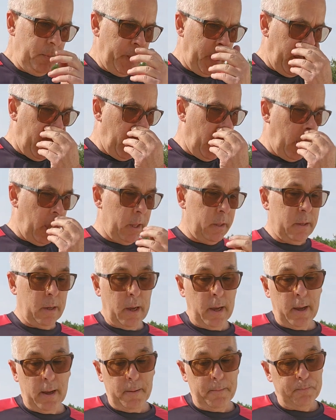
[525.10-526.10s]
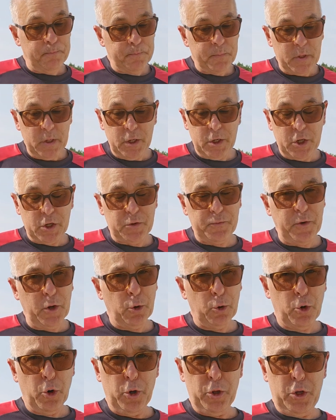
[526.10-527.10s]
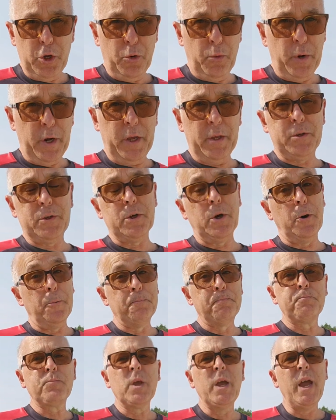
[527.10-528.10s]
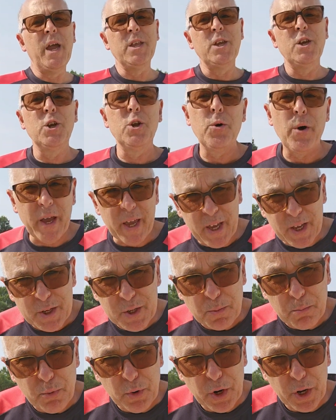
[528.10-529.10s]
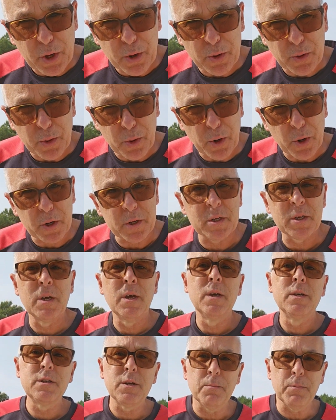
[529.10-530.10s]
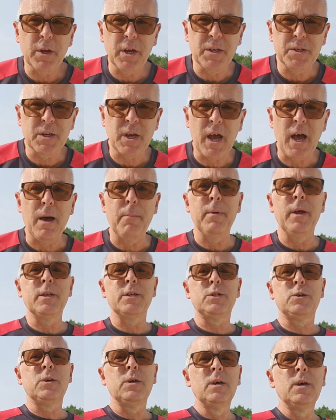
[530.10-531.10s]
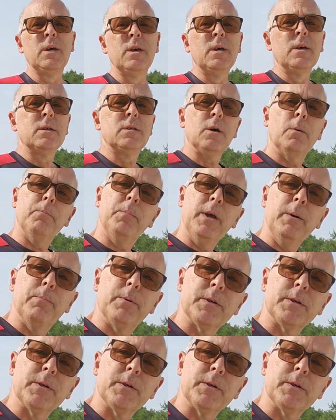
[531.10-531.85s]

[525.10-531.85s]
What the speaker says: and you just feel good doing it. So, and I get some pretty good looks, some nice comments. Some people